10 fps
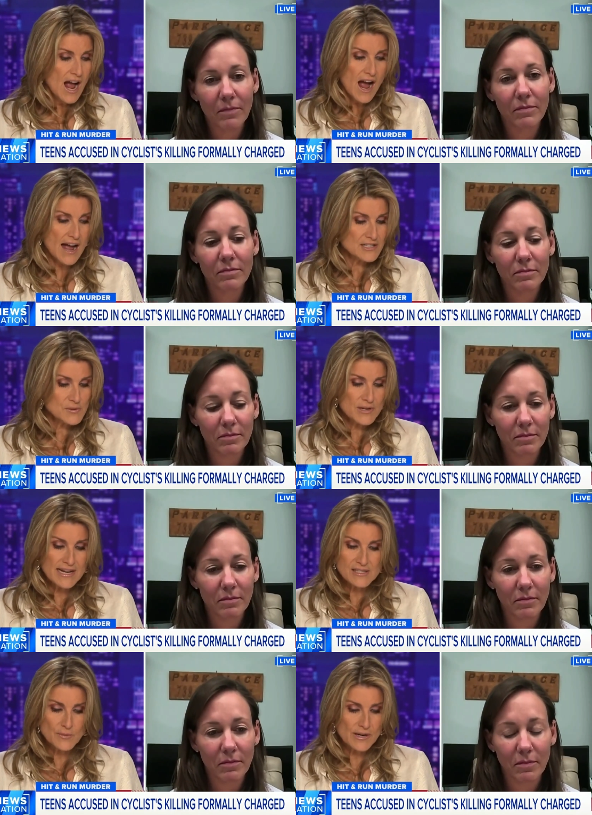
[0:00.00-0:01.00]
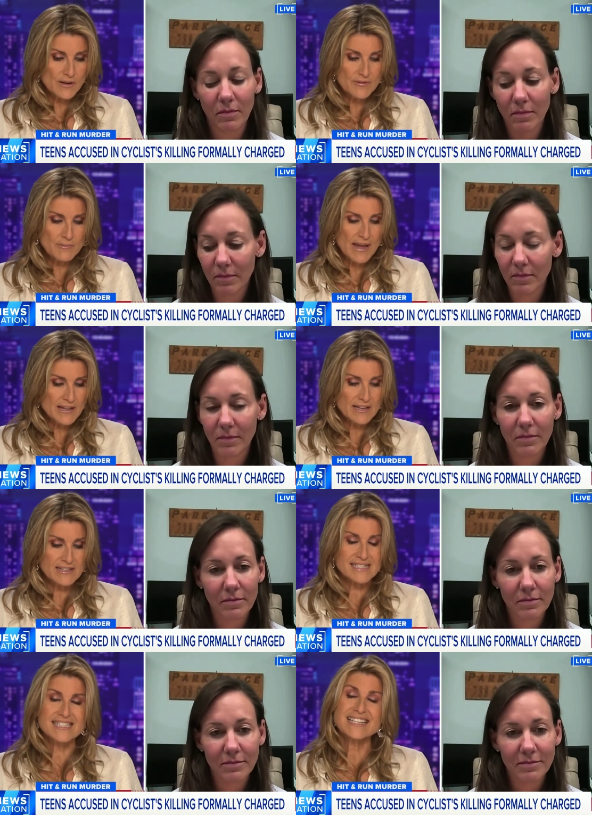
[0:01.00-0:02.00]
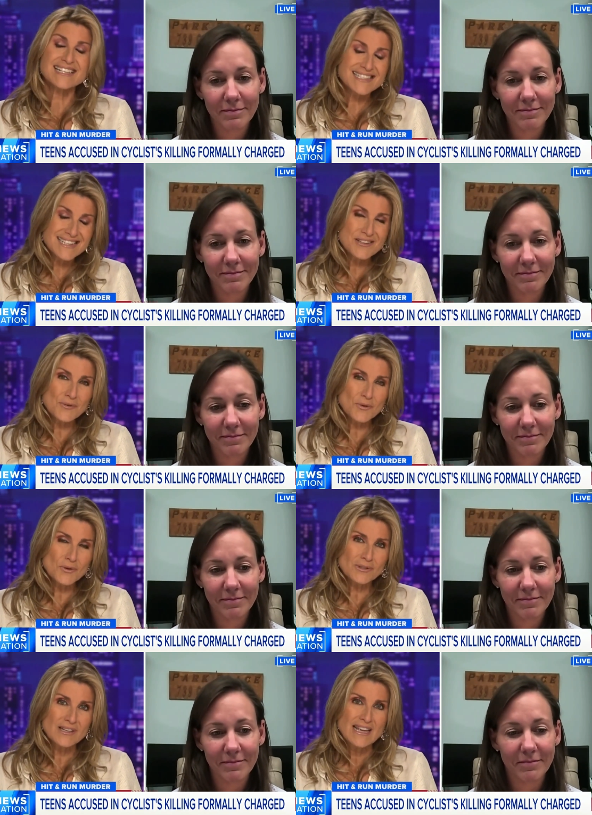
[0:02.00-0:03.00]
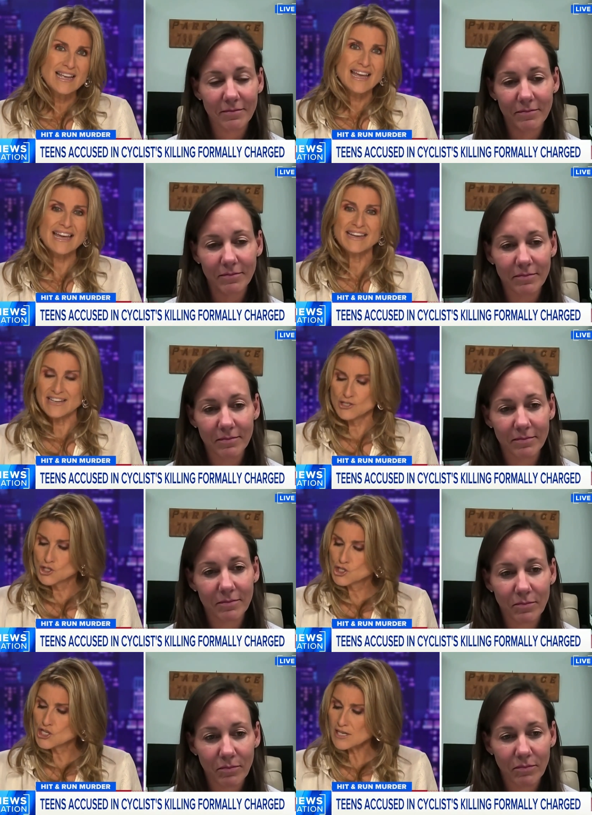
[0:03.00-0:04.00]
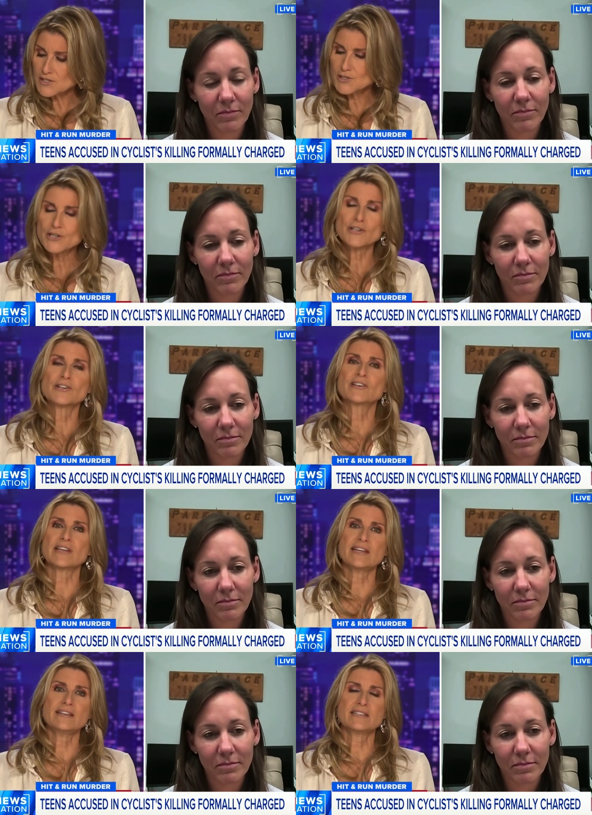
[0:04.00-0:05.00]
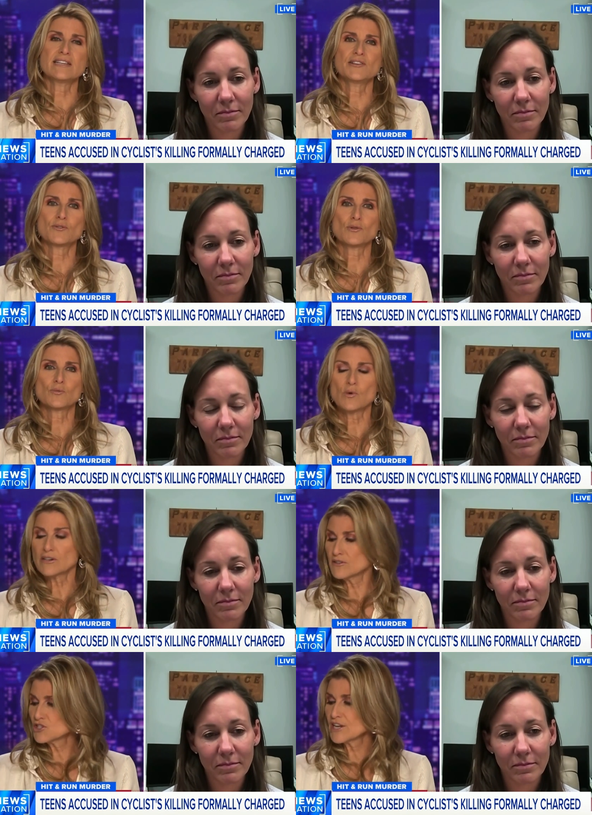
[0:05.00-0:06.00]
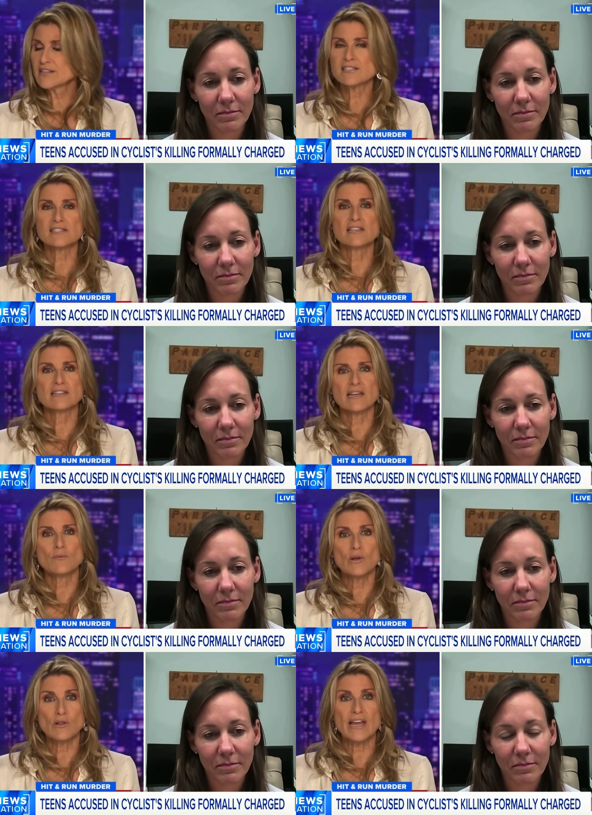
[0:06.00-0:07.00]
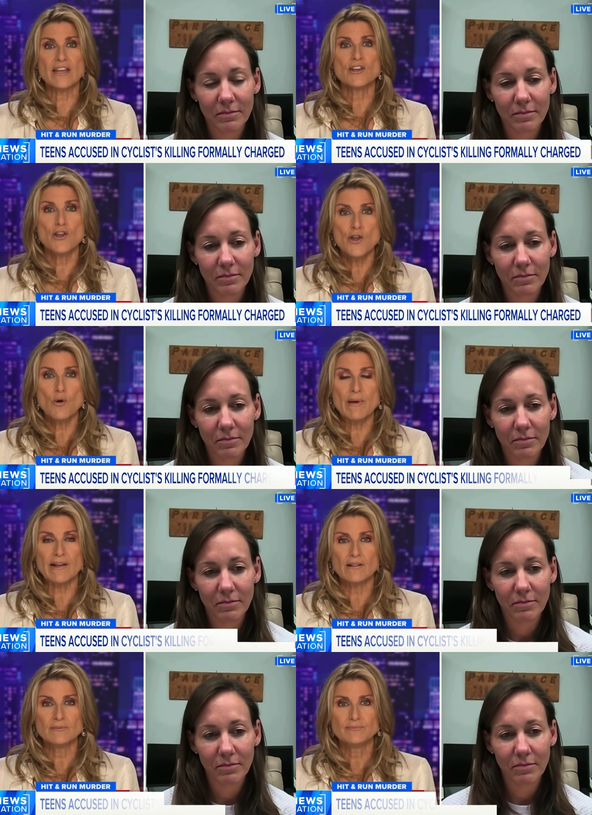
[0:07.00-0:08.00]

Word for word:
Speaker 1: I just want to ask right off the bat, you got a 16-year-old and a just turned 18-year-old. What are the chances that they will get no bail?